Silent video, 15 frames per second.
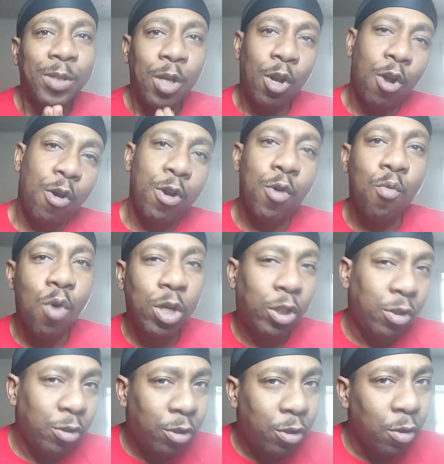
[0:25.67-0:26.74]
learning
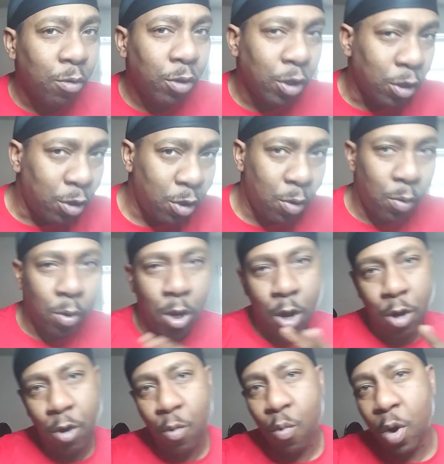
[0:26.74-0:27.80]
what your tools can do,
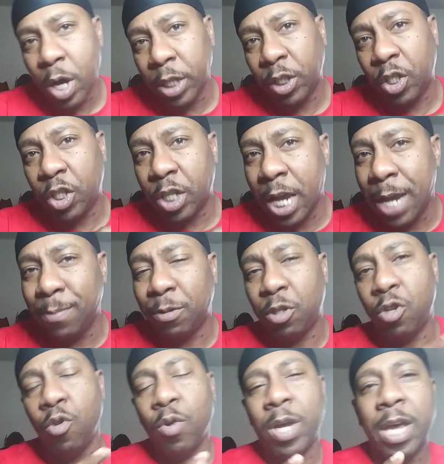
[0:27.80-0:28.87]
learning what
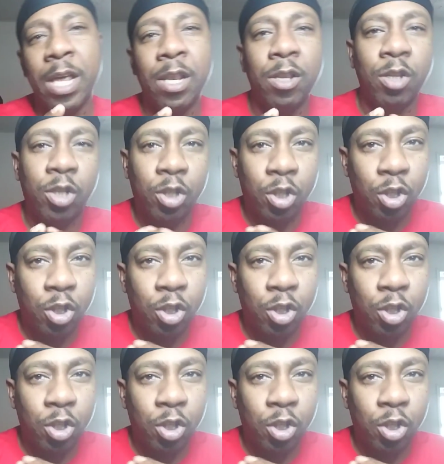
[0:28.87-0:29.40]
shapes you can